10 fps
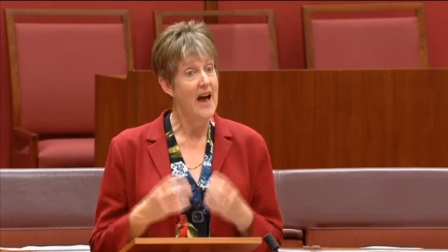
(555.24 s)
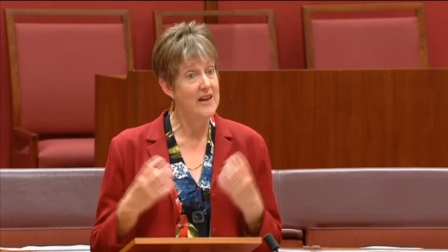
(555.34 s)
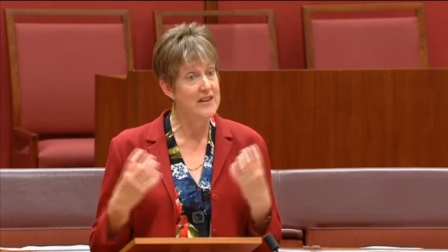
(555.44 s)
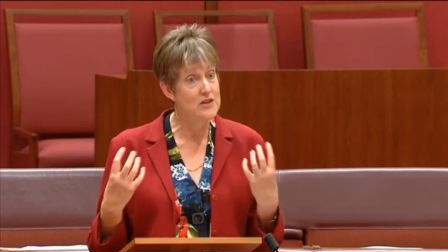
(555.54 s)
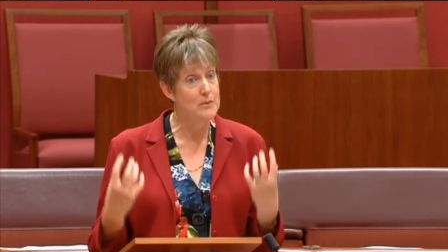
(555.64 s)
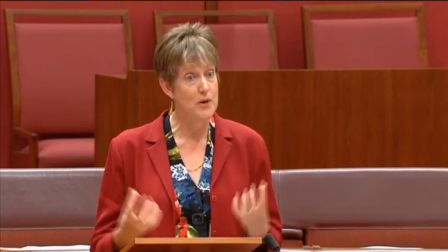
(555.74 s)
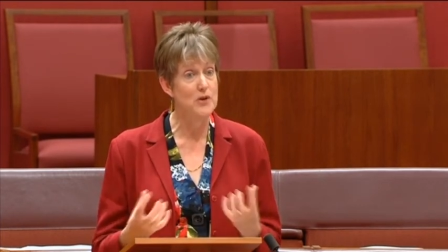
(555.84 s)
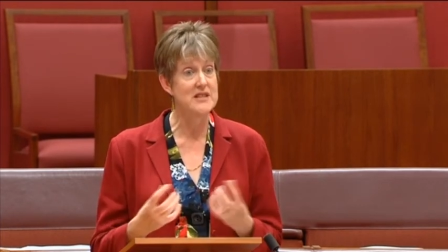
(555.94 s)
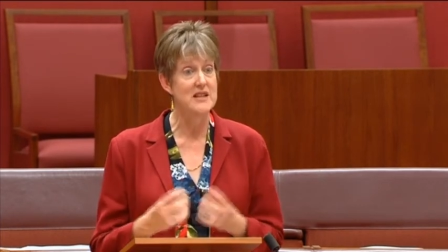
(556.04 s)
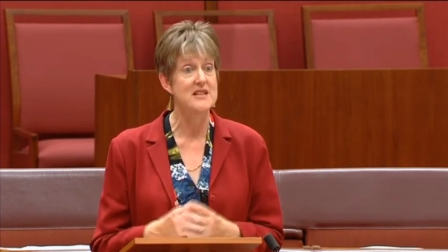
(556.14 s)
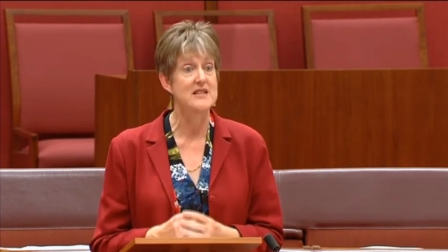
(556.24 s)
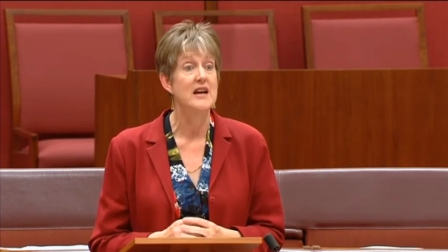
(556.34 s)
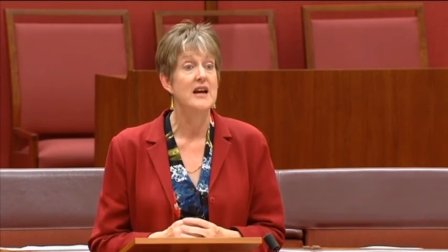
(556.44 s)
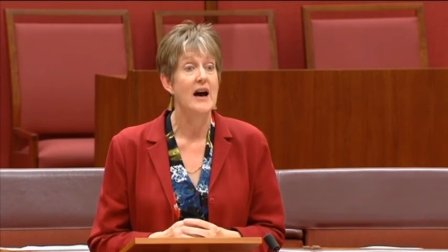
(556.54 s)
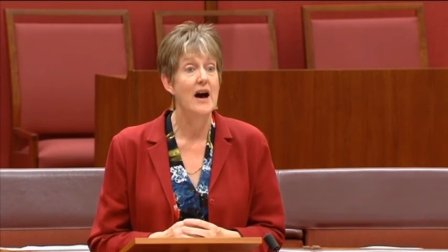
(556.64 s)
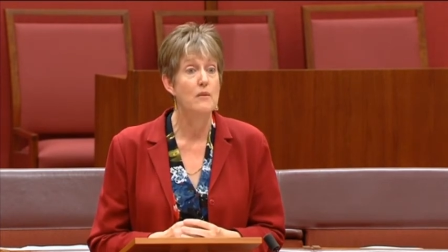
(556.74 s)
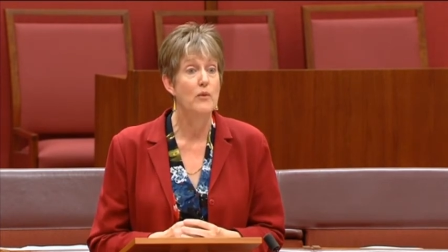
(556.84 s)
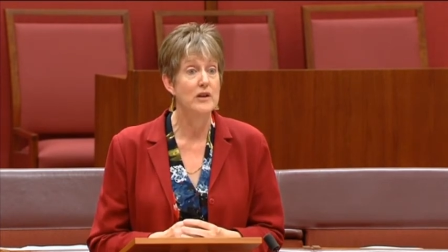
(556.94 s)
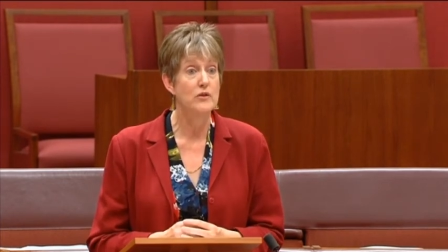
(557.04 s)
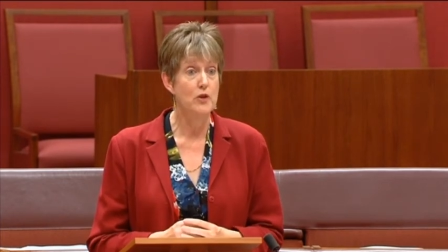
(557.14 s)
and in the process, uh,
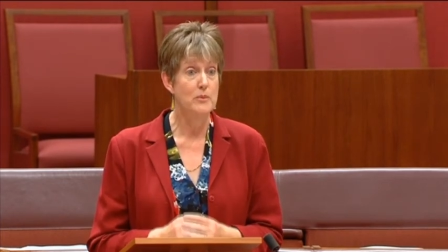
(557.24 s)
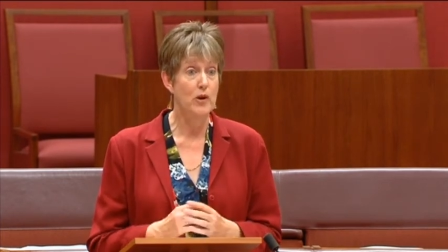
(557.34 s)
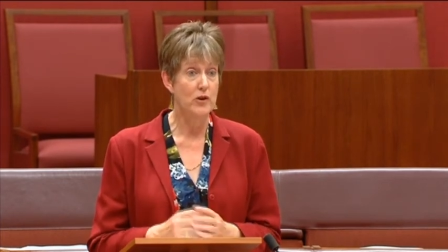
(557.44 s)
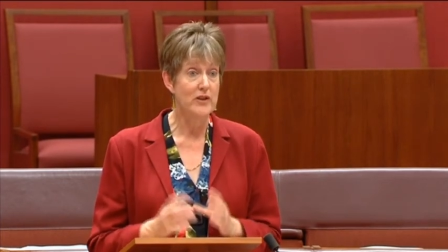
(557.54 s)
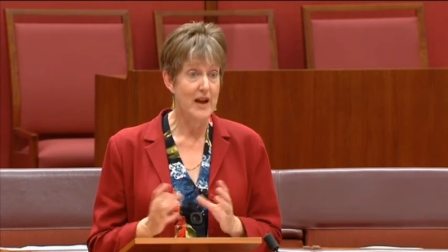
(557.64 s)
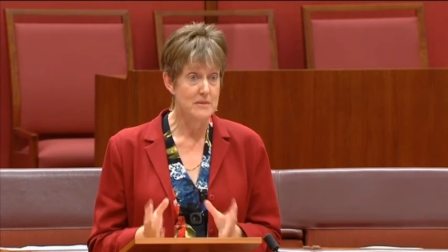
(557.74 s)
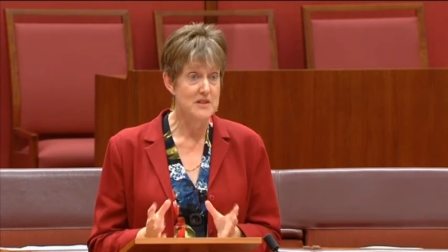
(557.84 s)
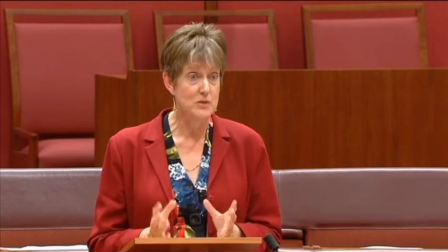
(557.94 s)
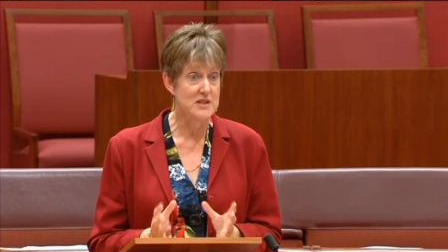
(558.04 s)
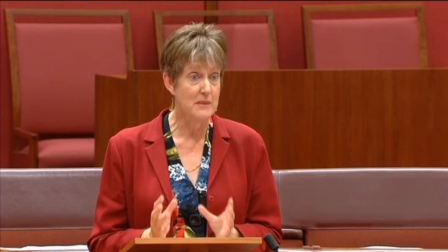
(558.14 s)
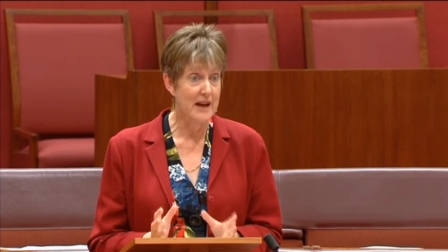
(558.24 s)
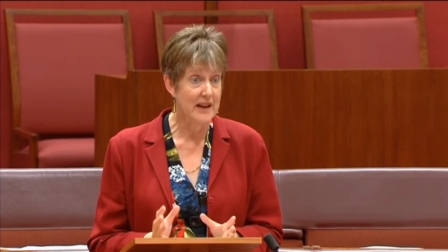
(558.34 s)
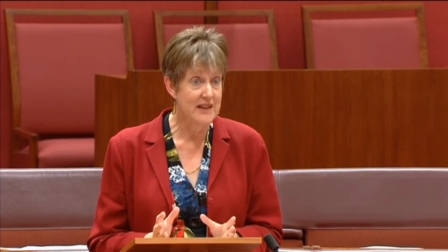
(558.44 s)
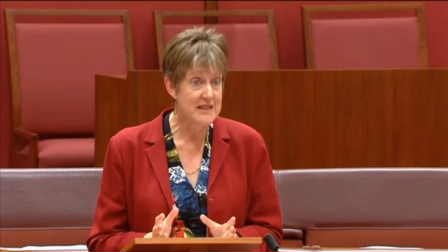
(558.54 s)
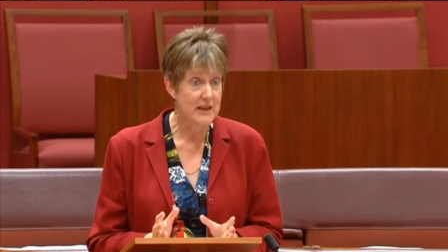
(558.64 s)
one of her programs was made,